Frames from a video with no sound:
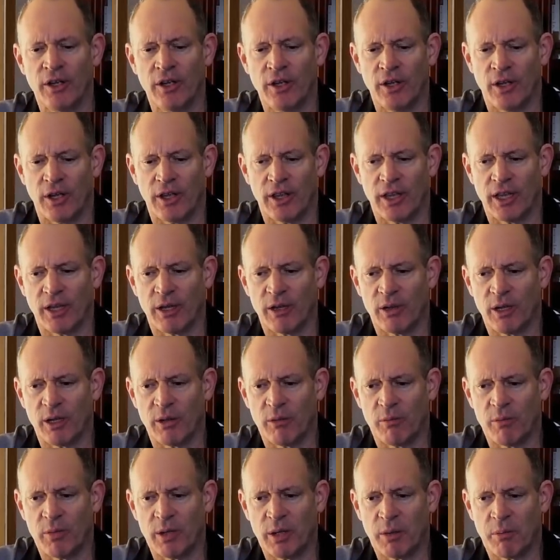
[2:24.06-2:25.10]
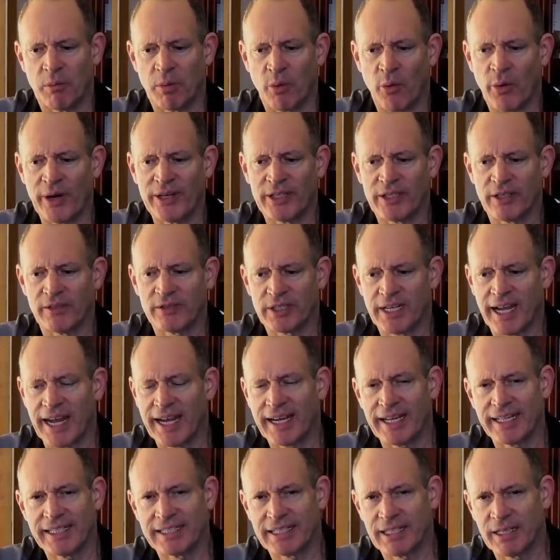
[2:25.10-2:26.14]
The point of
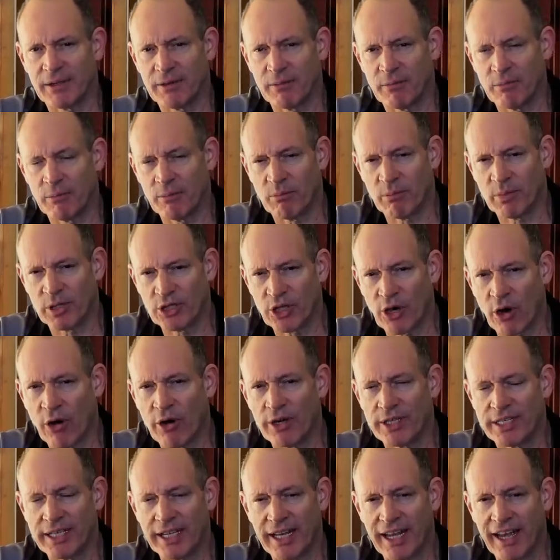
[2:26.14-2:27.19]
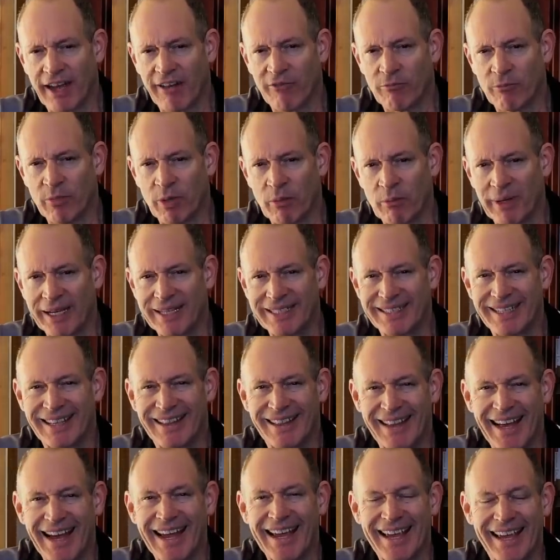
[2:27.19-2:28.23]
saying it's a majority government means that
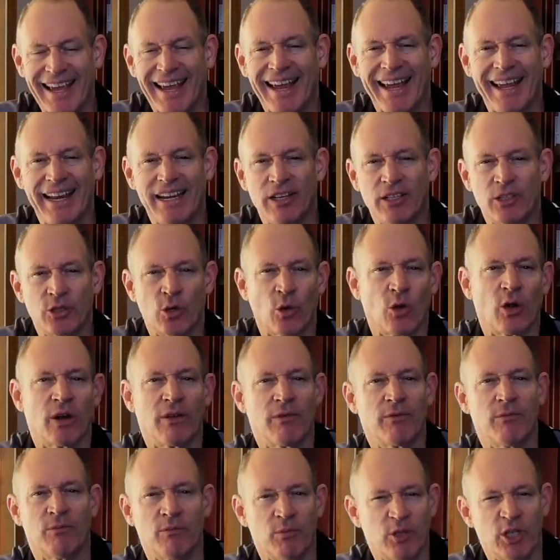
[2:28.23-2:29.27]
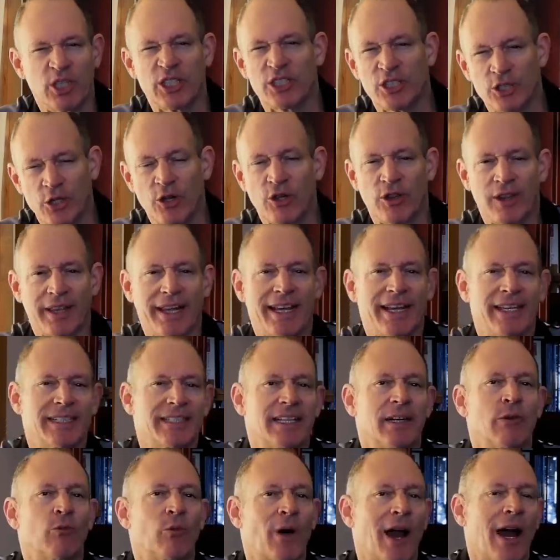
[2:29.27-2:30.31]
they can sort of just do things
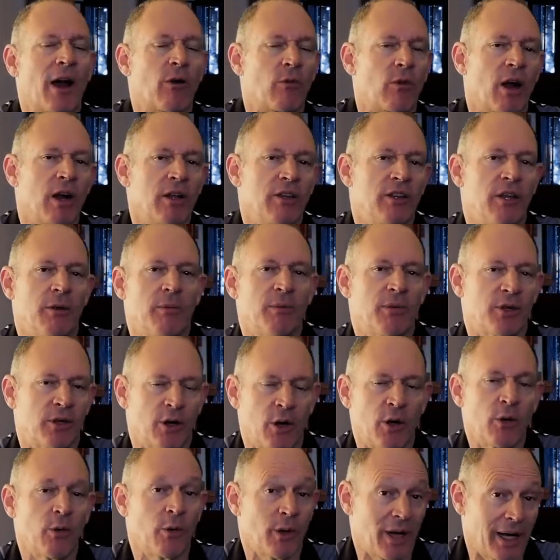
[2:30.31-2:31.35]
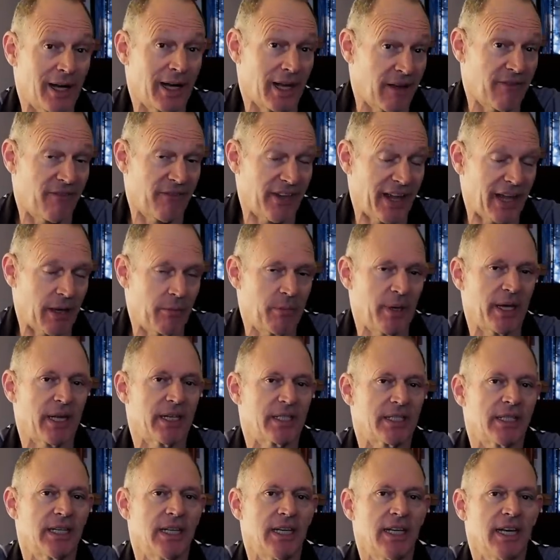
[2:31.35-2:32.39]
and railroad them through a fair
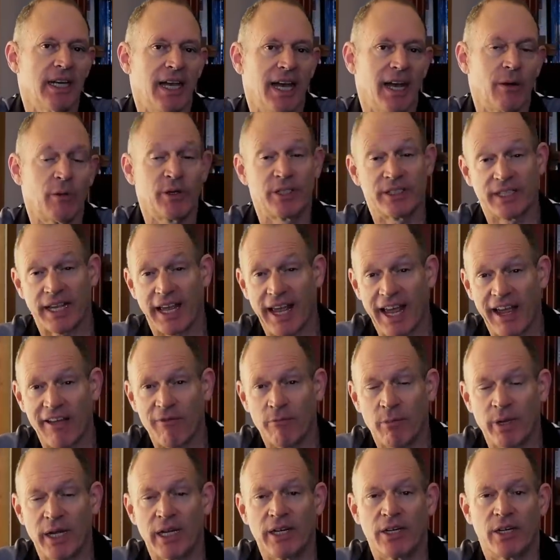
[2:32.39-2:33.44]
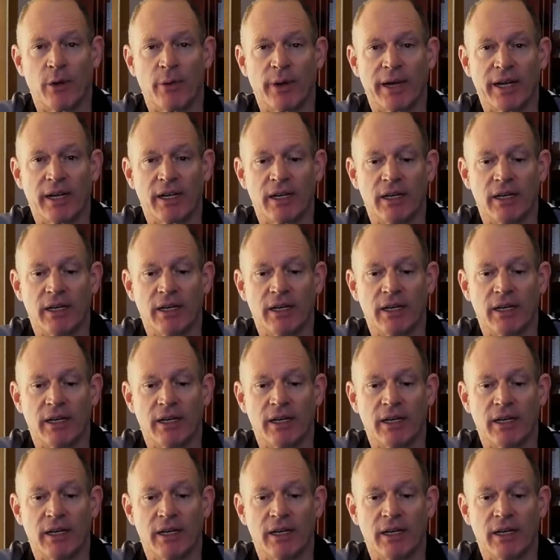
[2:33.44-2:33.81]
bit, which they have been doing.